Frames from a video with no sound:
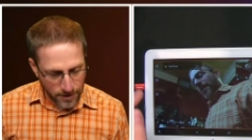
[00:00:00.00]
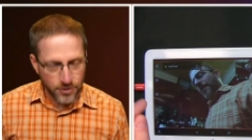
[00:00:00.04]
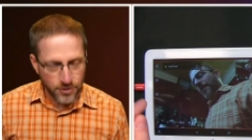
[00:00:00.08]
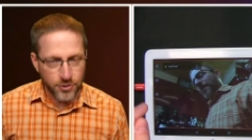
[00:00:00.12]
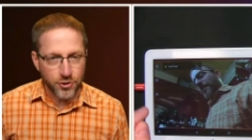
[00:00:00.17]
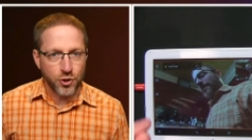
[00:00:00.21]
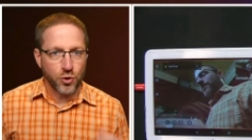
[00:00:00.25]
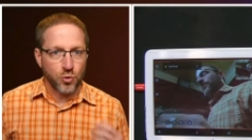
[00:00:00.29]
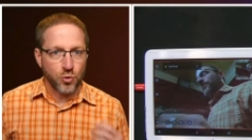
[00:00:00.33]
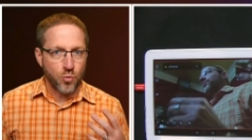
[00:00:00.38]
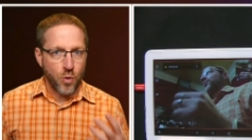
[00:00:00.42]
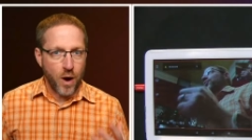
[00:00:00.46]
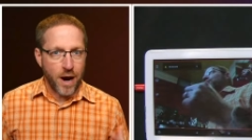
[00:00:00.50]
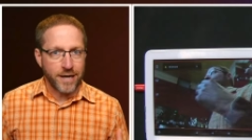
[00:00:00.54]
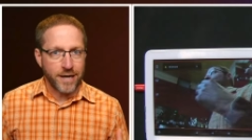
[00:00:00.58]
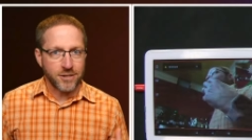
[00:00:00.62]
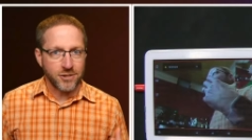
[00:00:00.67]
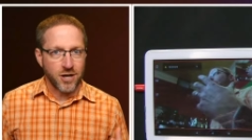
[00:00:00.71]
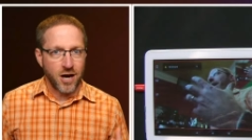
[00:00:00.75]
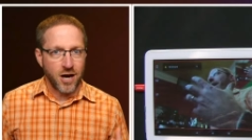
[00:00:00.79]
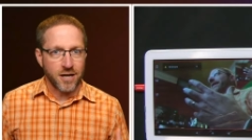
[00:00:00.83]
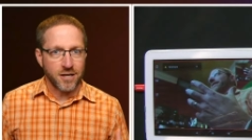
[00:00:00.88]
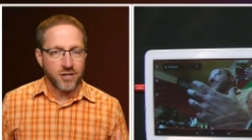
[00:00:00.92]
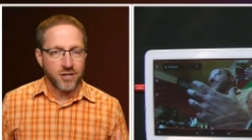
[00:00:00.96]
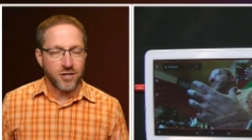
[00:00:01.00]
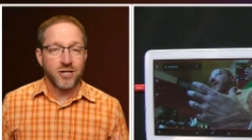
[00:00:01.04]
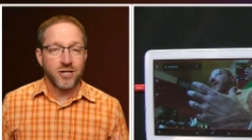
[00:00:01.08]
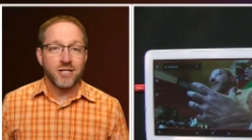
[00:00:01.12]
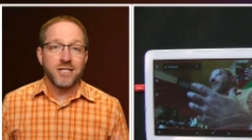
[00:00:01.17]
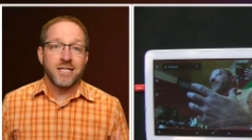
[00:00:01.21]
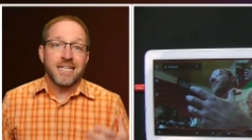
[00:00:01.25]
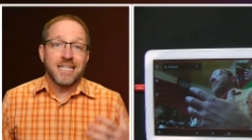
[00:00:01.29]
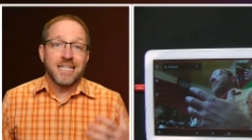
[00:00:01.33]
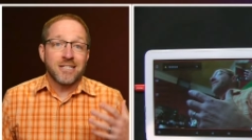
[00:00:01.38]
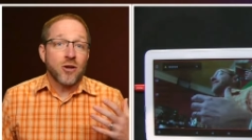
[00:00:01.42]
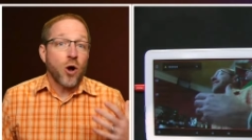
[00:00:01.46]
your wide shot because
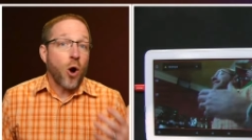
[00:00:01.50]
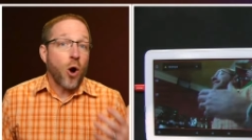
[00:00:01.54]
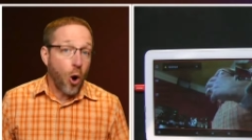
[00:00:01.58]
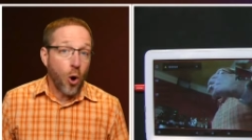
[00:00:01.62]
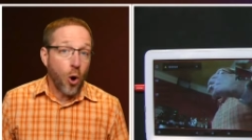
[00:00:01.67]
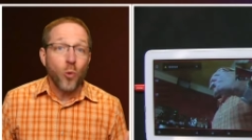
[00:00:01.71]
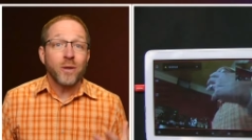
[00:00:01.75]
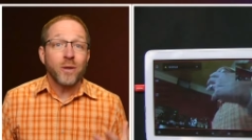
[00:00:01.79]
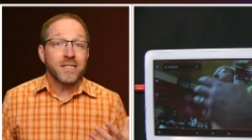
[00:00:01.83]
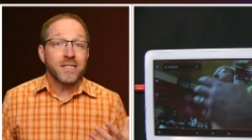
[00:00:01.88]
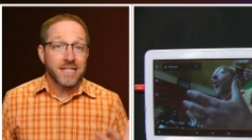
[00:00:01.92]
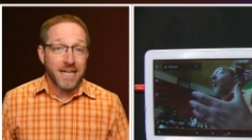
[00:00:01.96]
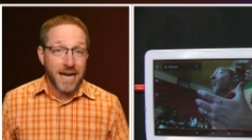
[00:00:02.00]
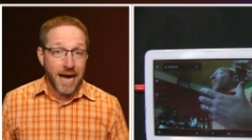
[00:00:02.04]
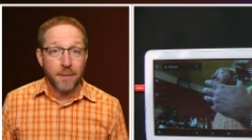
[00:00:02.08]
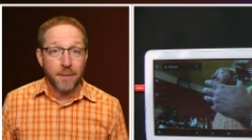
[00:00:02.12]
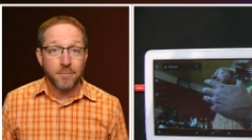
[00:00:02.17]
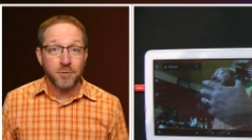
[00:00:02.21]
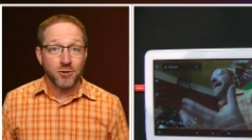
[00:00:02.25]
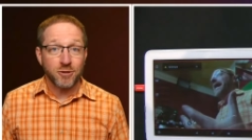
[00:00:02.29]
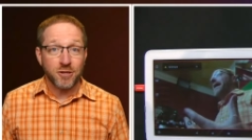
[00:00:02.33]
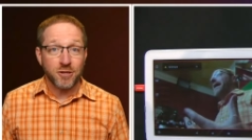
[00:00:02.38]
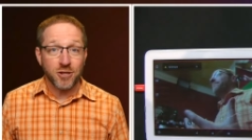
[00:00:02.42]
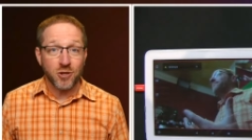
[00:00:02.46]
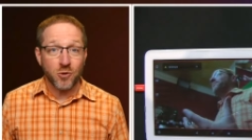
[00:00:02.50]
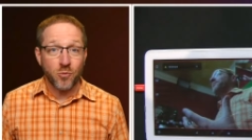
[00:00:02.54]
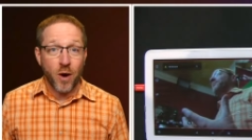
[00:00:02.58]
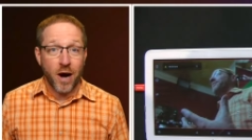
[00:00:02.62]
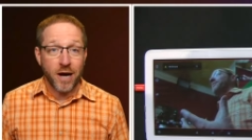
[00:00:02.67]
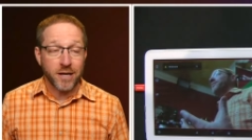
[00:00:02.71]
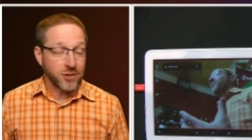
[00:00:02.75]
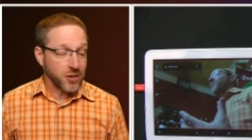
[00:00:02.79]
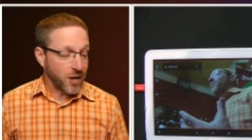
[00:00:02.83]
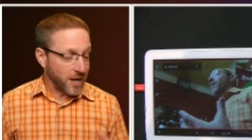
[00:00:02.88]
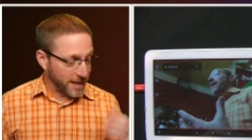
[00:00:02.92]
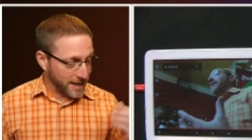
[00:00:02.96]
it is always capturing the
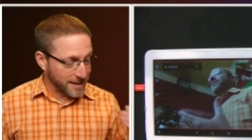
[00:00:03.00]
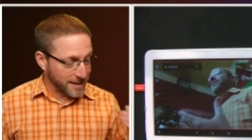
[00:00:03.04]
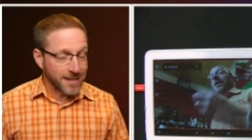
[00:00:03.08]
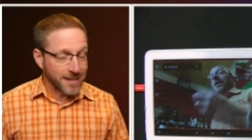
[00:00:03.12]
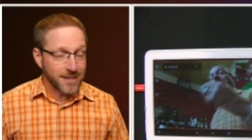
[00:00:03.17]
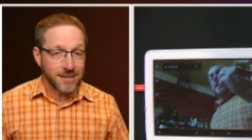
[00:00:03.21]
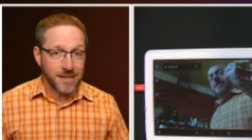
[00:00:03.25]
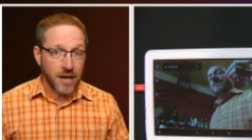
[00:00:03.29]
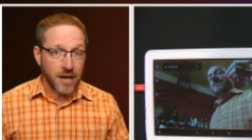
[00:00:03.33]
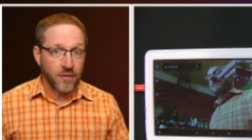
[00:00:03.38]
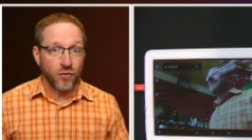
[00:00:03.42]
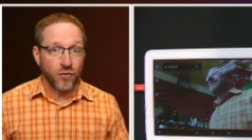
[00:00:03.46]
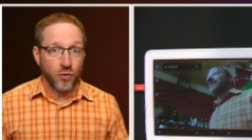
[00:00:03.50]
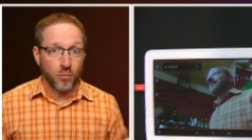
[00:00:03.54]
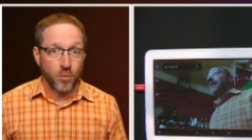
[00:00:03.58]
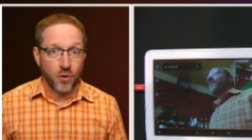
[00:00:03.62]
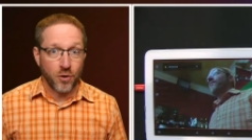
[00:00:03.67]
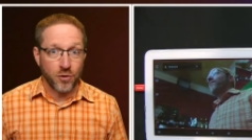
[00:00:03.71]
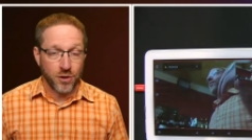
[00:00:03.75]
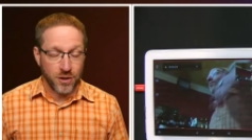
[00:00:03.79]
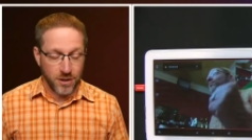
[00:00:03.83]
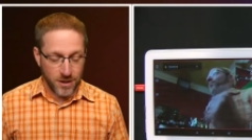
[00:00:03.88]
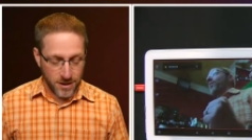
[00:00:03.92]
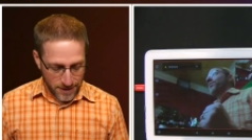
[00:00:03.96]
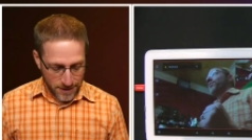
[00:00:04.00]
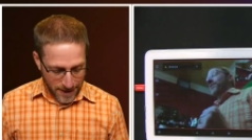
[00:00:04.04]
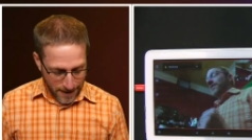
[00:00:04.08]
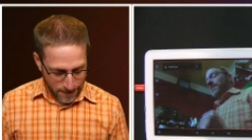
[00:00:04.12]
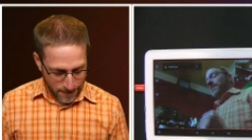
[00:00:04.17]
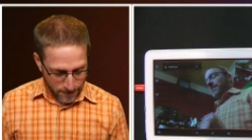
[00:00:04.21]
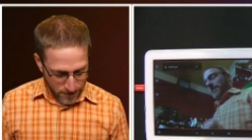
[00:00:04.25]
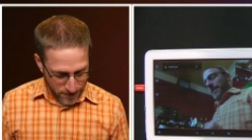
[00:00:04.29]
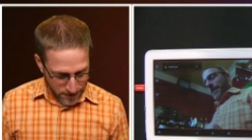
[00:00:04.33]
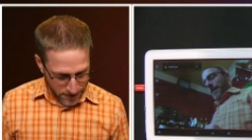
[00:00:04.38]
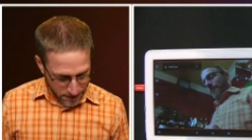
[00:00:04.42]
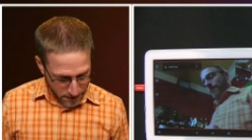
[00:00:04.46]
wide shot. It's the same for both of these
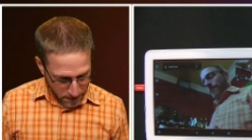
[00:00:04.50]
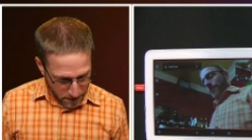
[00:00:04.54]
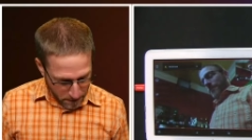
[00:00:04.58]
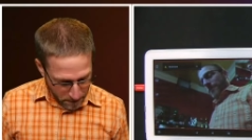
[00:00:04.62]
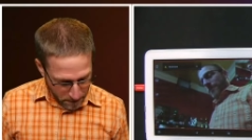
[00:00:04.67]
cameras.